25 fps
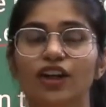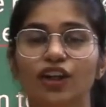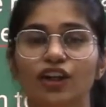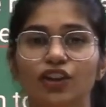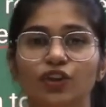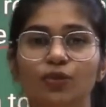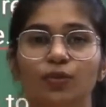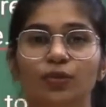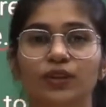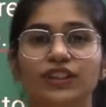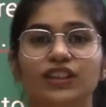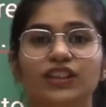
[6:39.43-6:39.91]

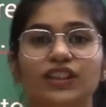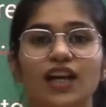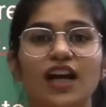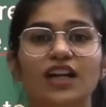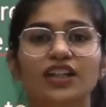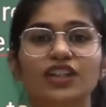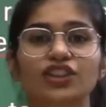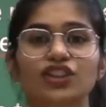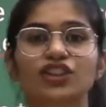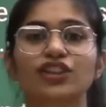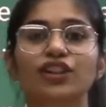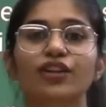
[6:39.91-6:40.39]
You will
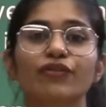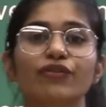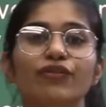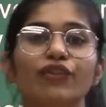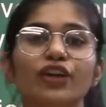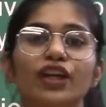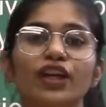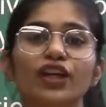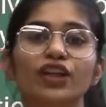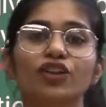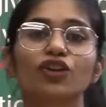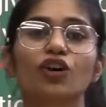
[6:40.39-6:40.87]
start
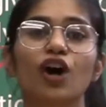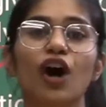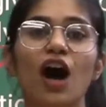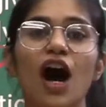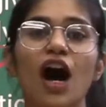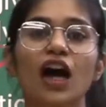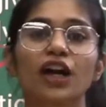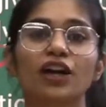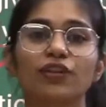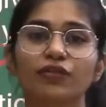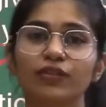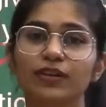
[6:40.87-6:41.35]
shivering. Your
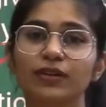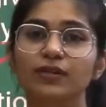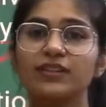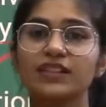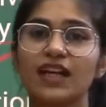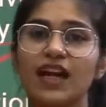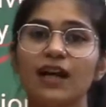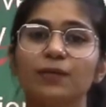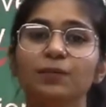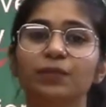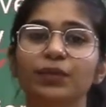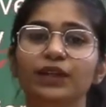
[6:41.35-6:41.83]
heart will
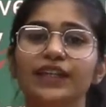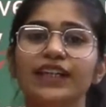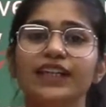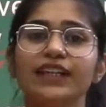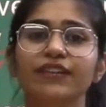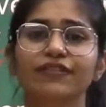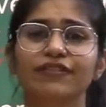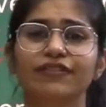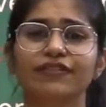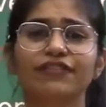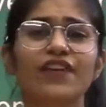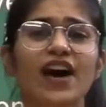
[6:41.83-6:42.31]
start
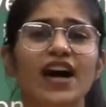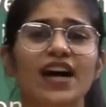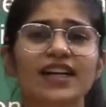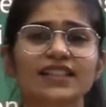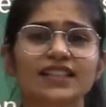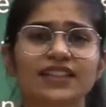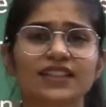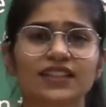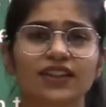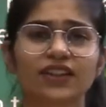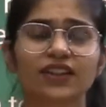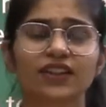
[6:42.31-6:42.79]
beating
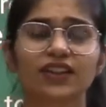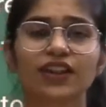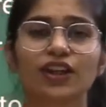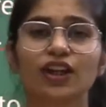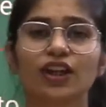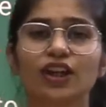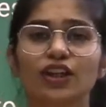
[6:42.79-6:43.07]
faster.